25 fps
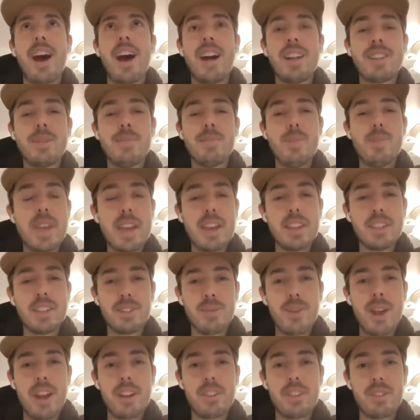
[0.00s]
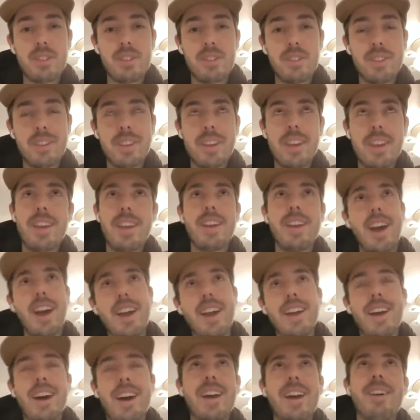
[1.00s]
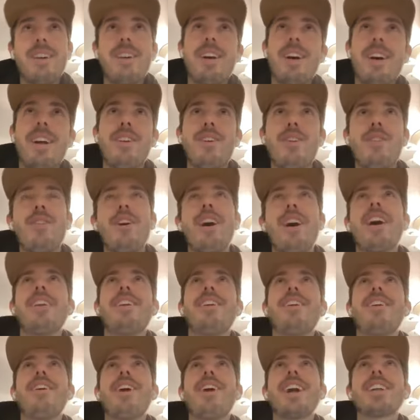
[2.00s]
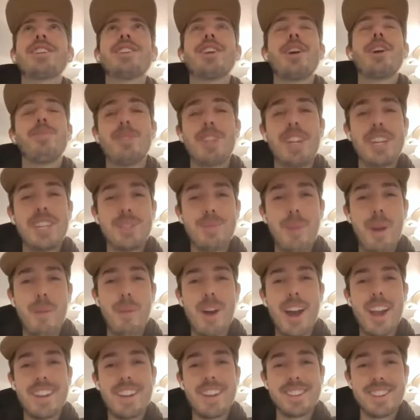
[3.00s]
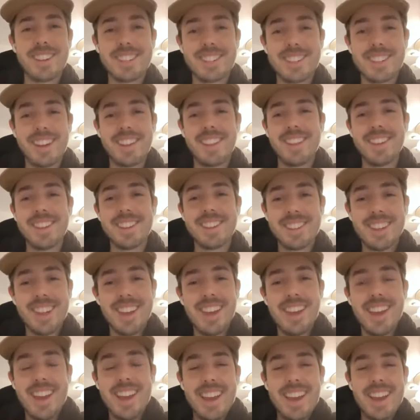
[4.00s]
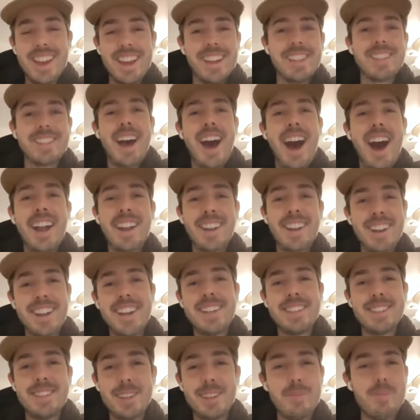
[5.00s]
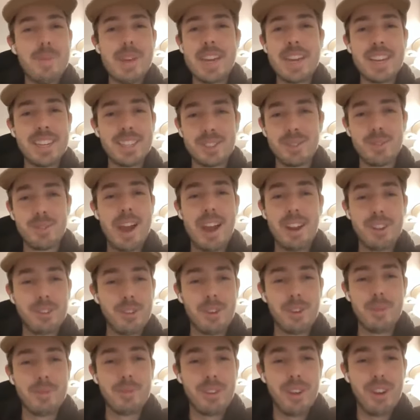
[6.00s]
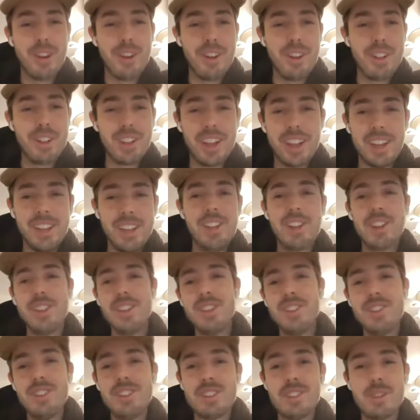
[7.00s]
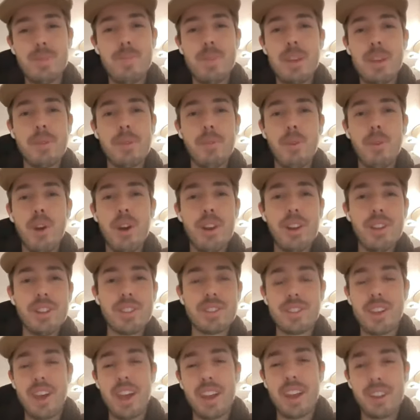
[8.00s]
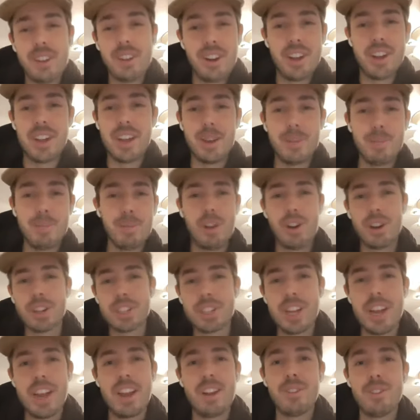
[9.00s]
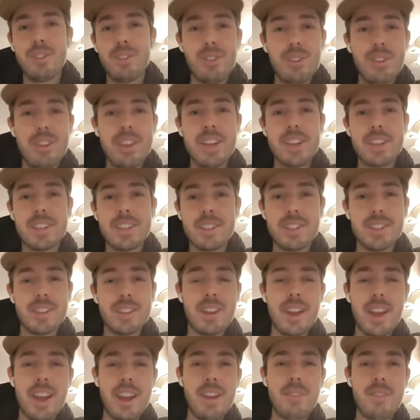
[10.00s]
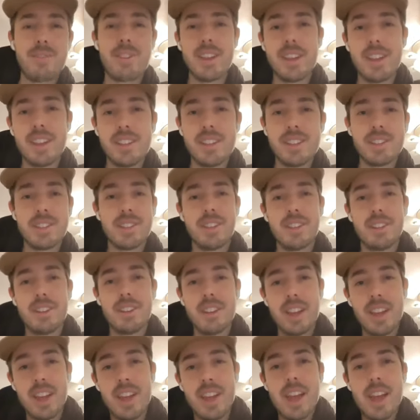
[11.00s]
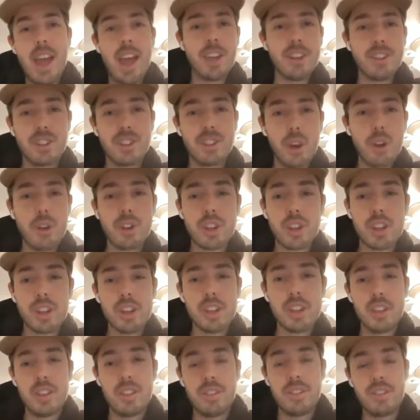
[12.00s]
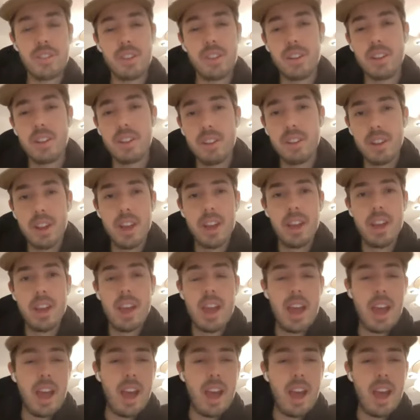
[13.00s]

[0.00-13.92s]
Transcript: it's hard to B S around. I don't know. I don't know. Actually, I'm changing my mind as I say this. It's hard and easy to B S around crypto. Like, you can use the big words like, oh yeah, blockchain will do this, and N F Ts and, and tokens and,